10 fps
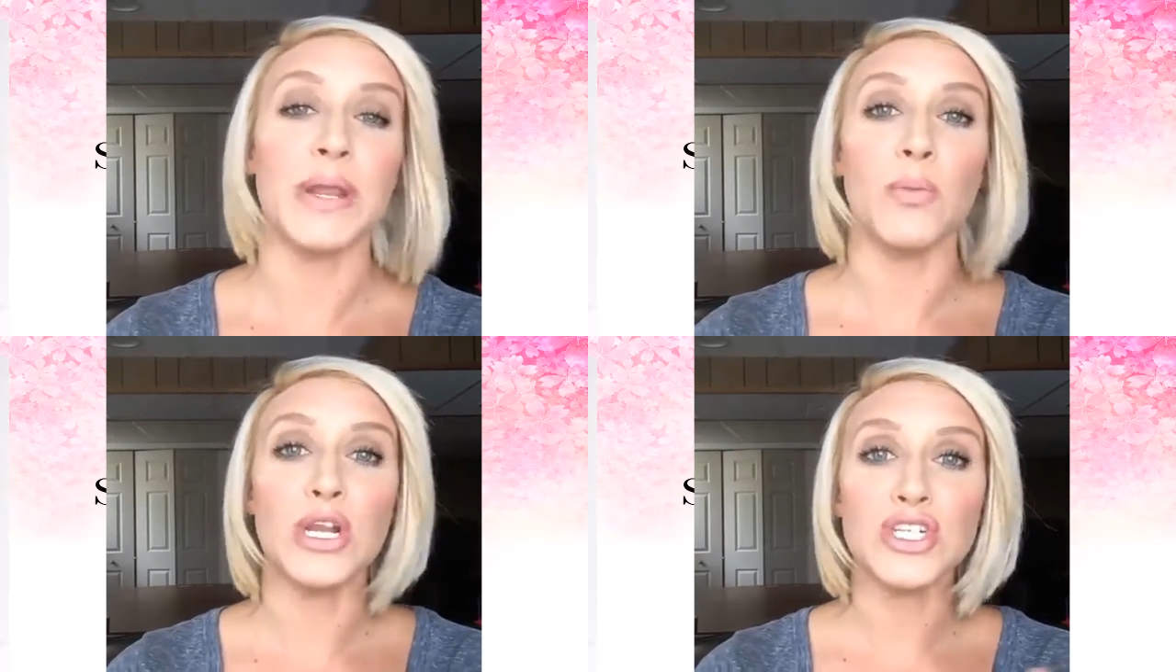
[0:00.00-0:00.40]

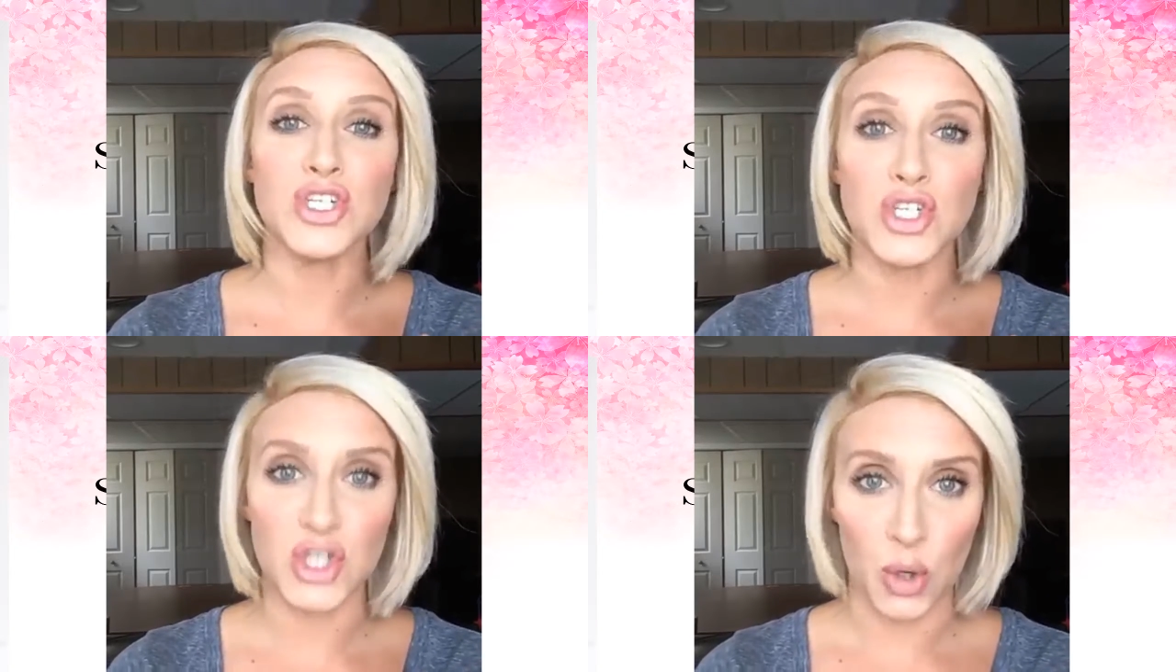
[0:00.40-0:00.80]
but I want to
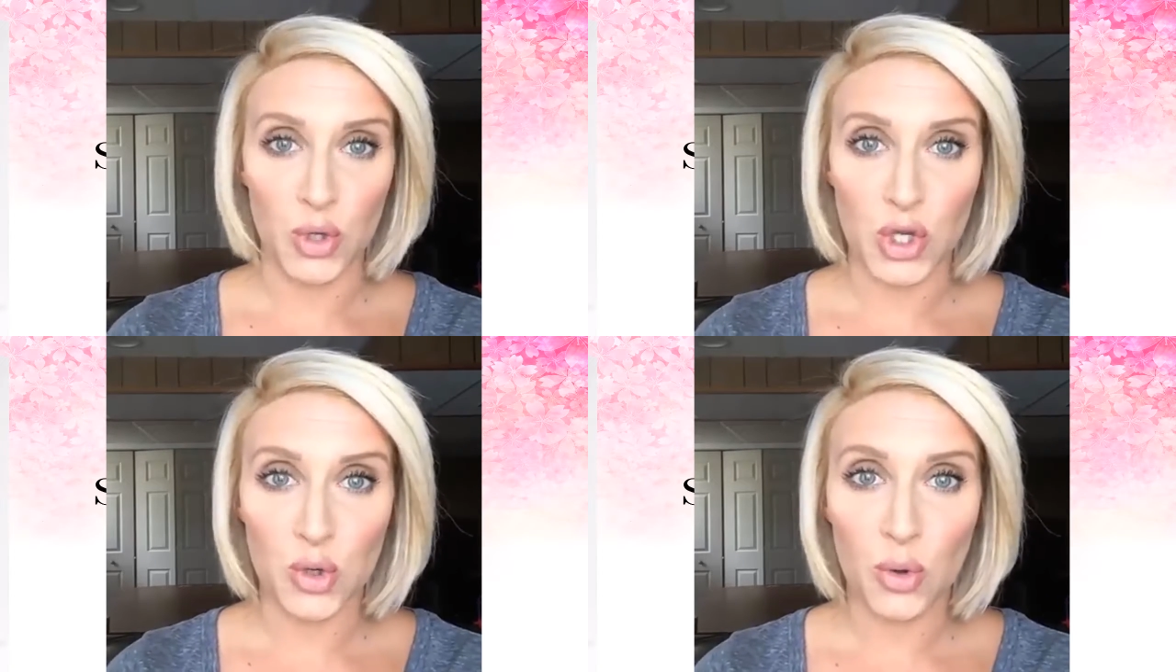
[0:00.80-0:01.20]
show
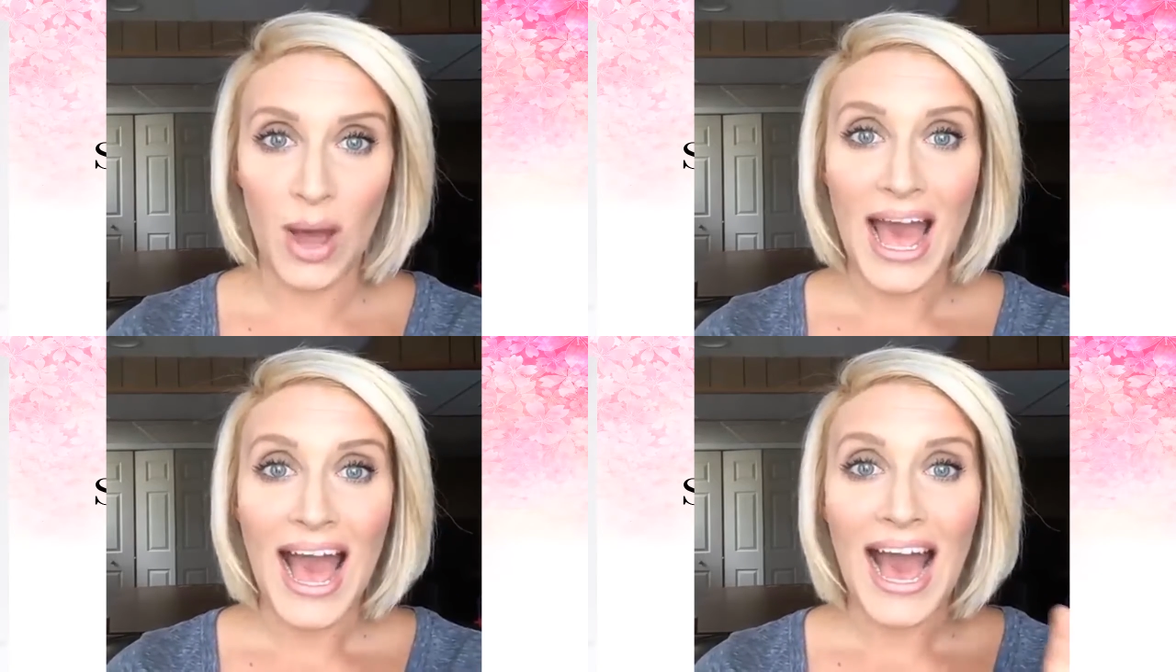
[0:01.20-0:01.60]

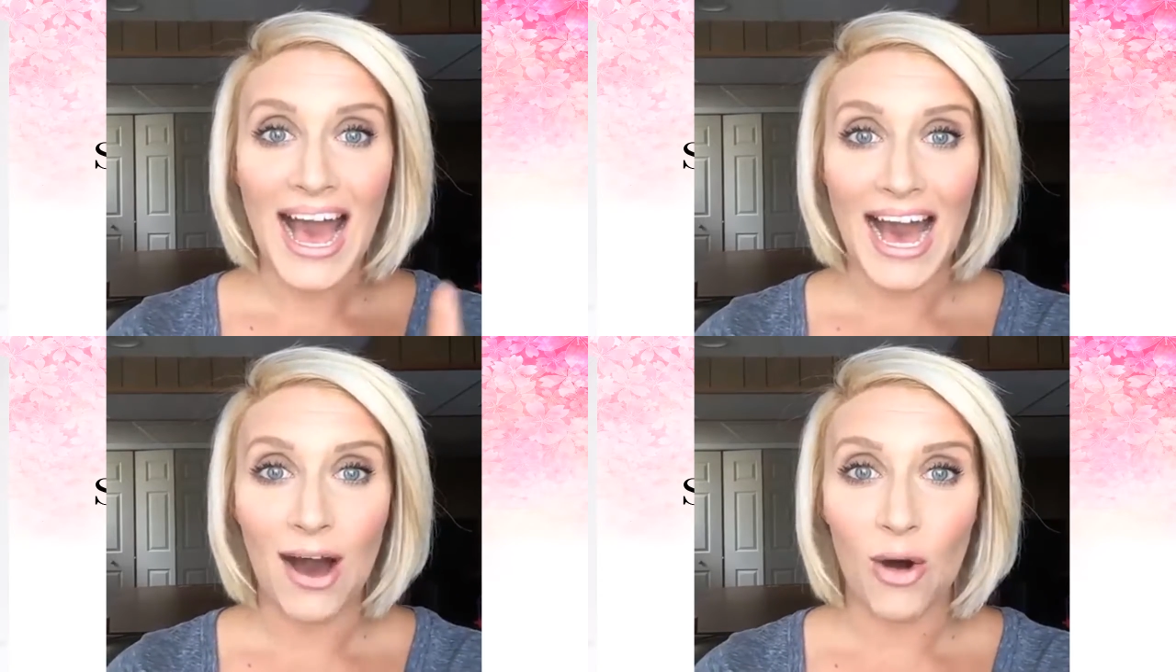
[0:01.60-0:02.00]
you
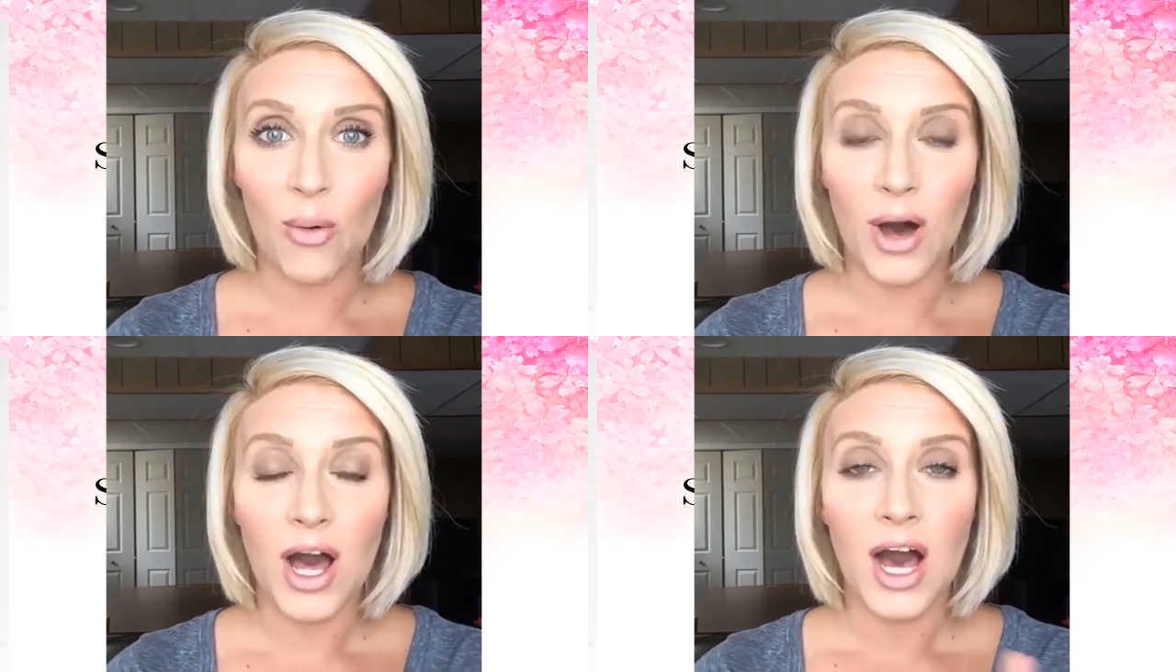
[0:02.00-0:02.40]

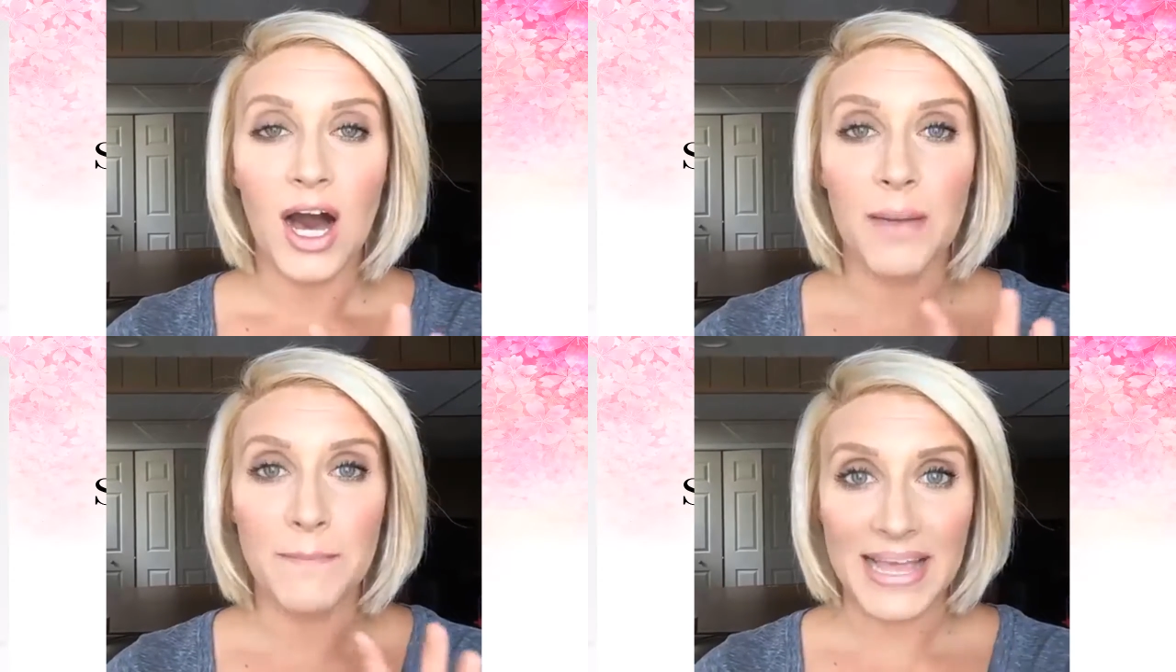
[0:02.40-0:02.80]
how
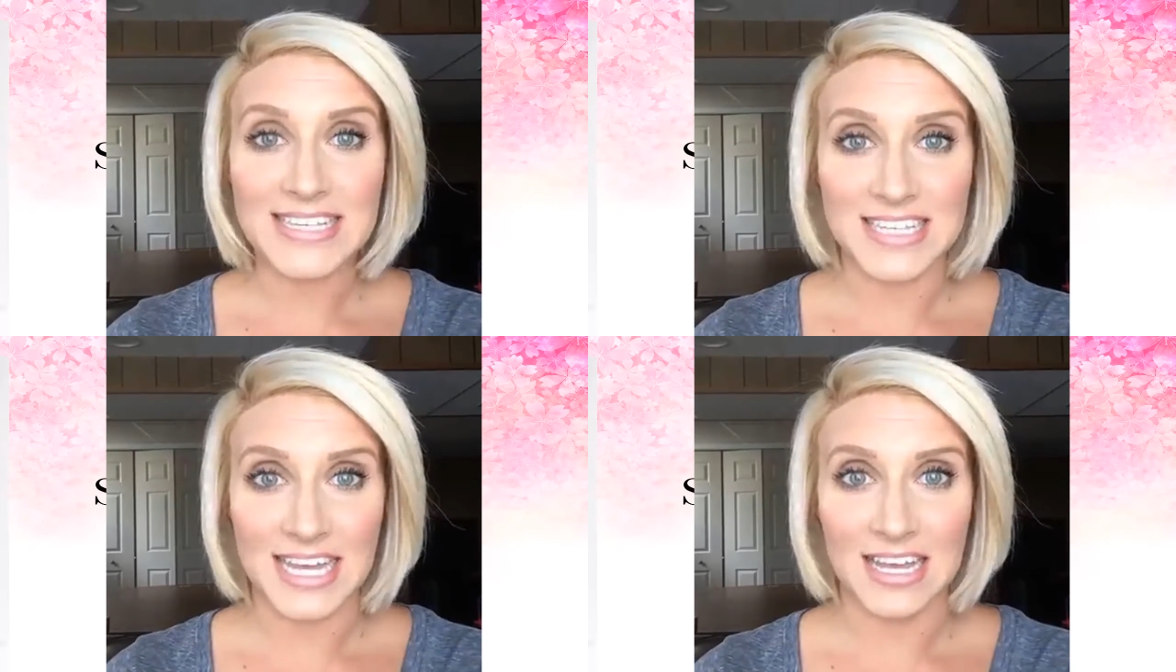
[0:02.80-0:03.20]

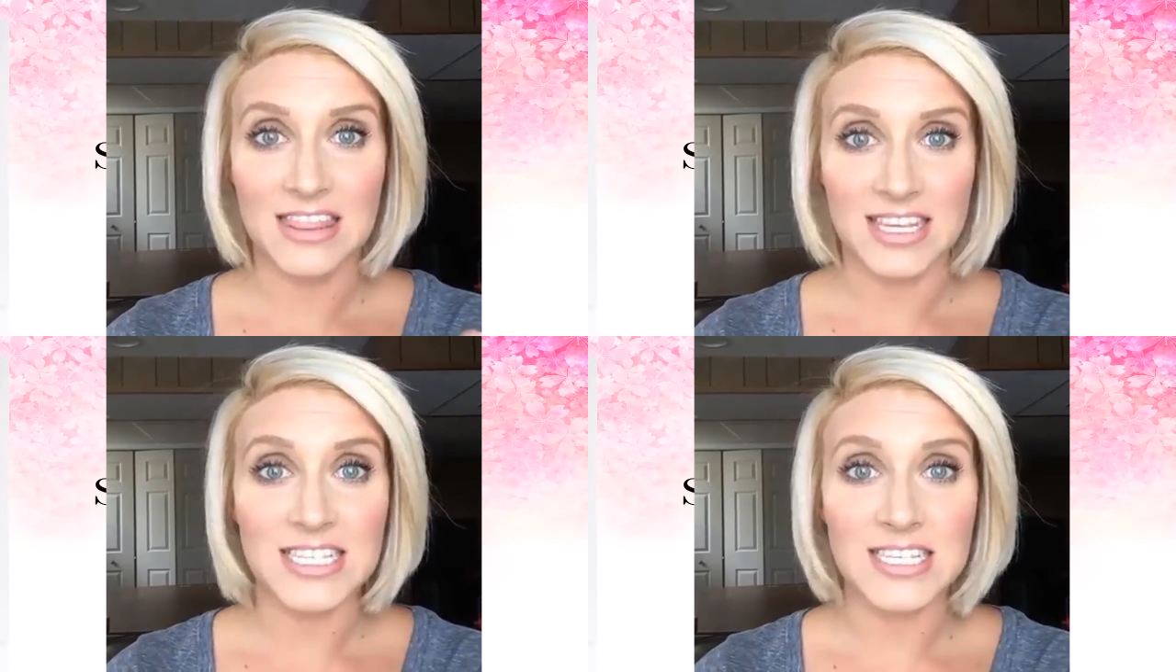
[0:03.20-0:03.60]
amazing
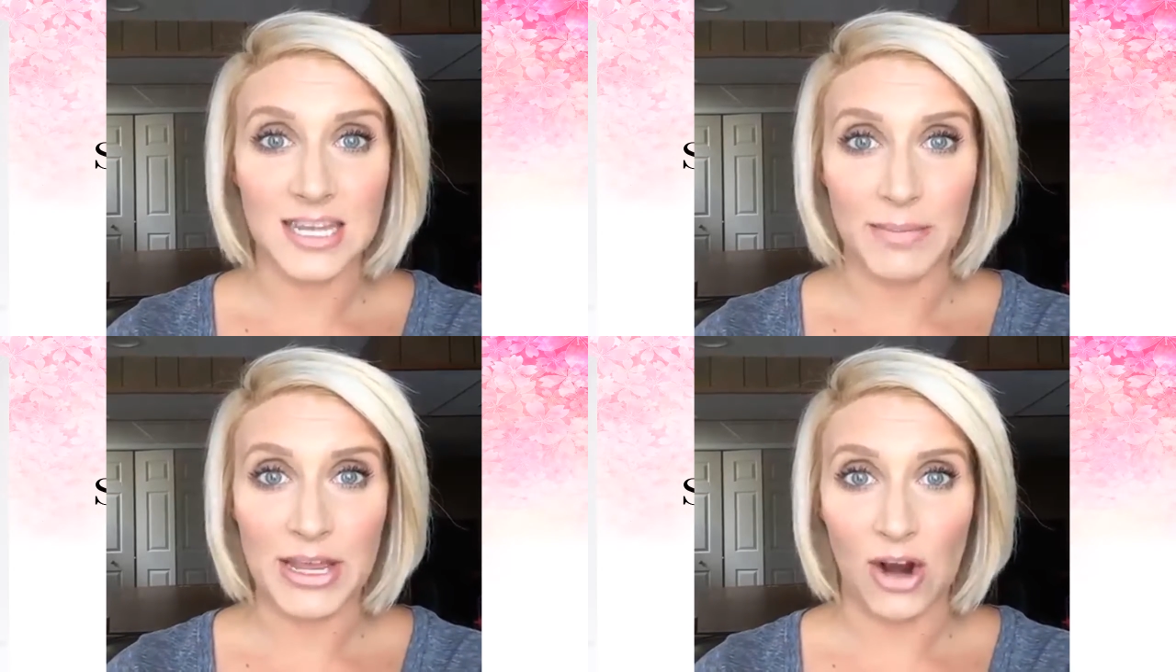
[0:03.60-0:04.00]
this is
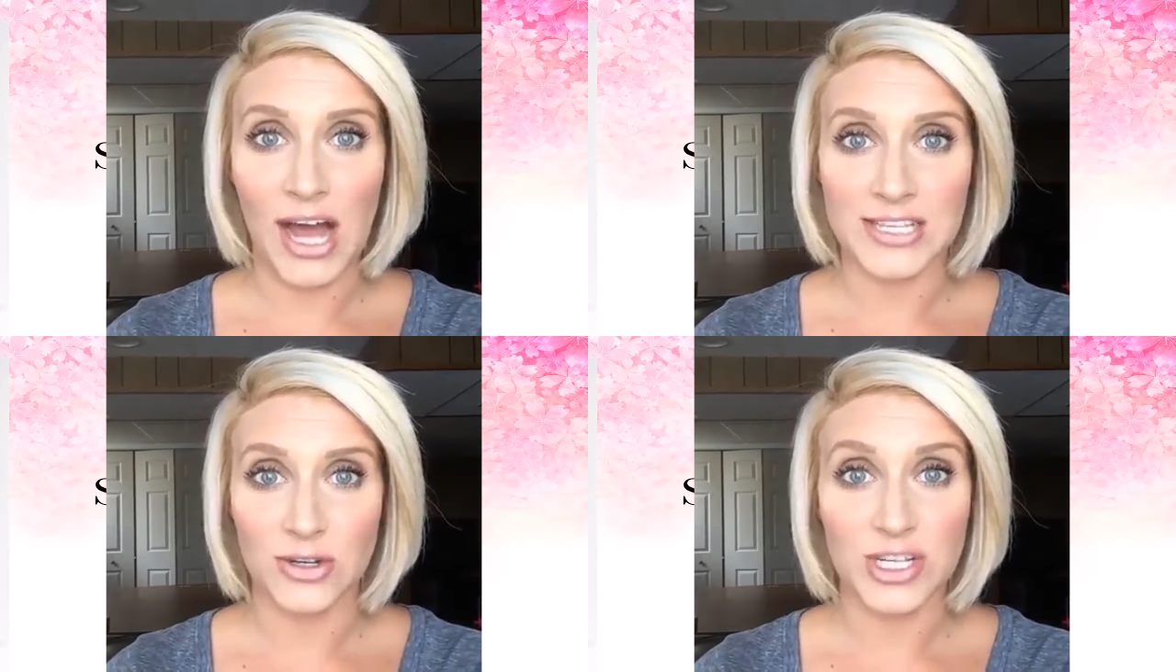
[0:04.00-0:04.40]
going to make
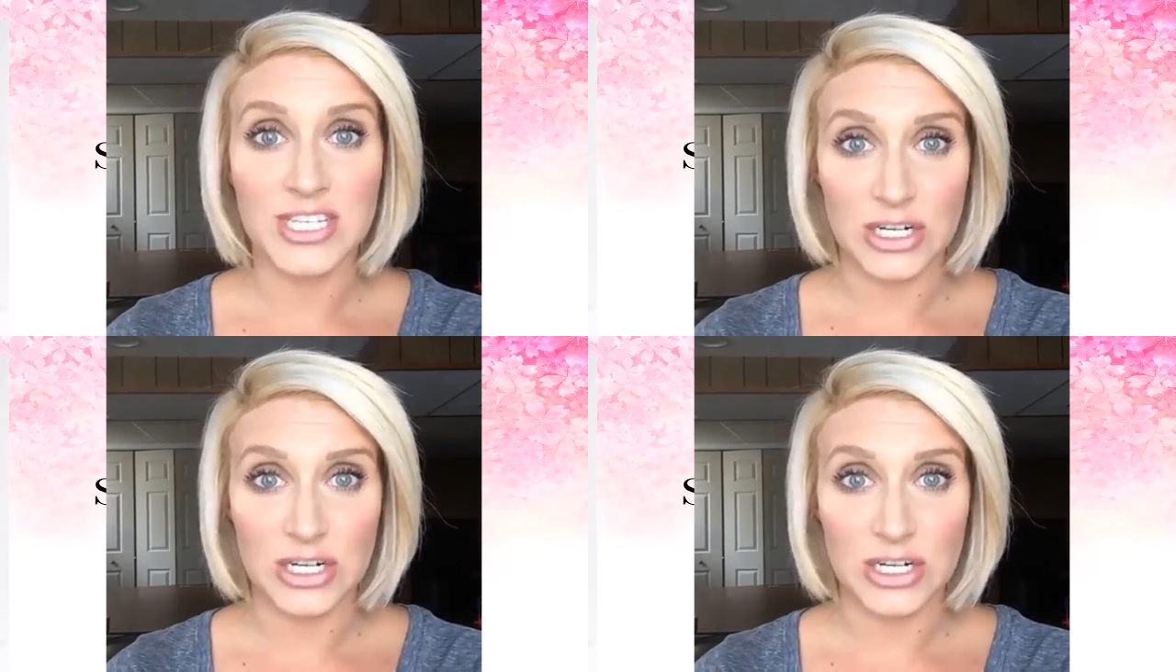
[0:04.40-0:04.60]
your eyes look.